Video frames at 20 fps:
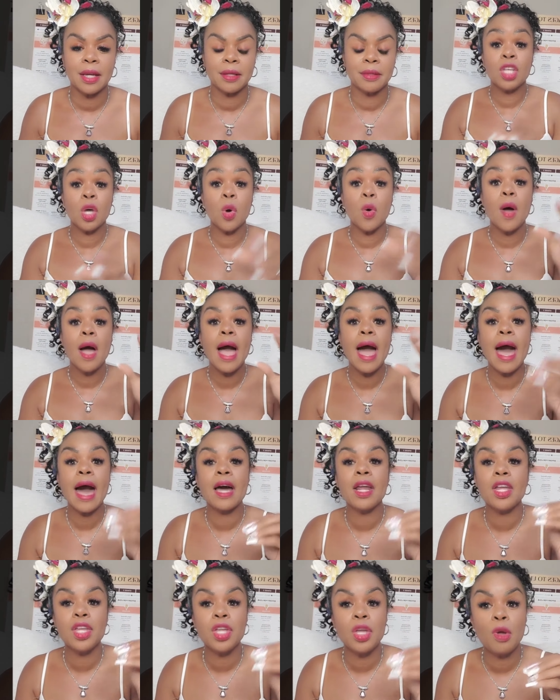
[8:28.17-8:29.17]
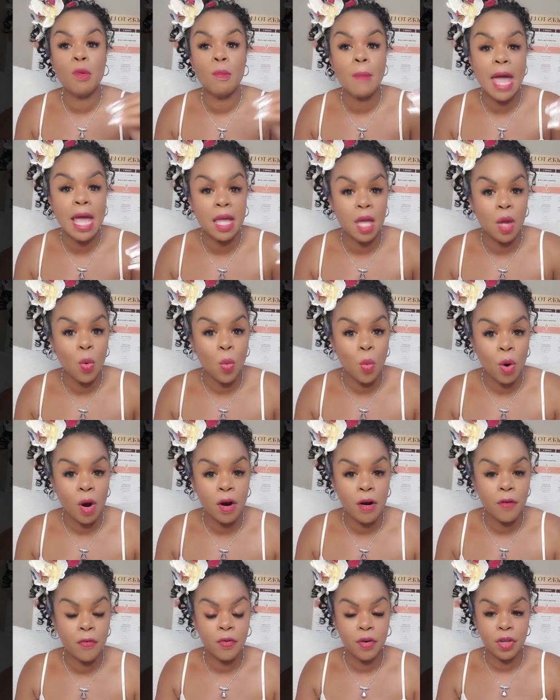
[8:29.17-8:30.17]
So how do you make it
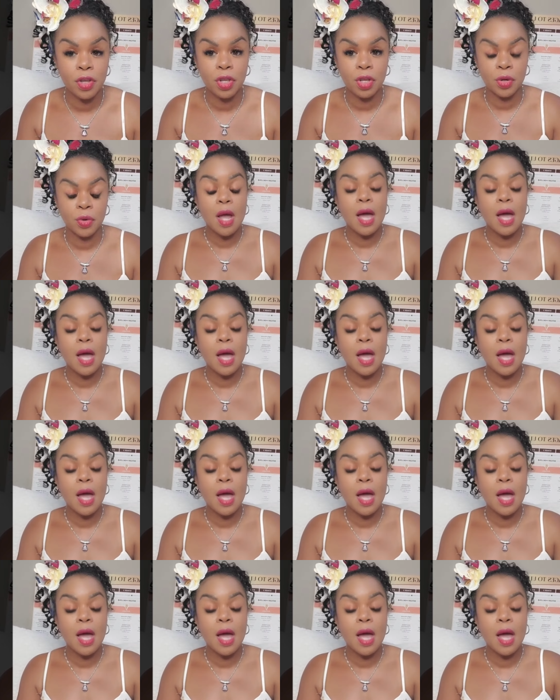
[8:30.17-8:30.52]
work for you?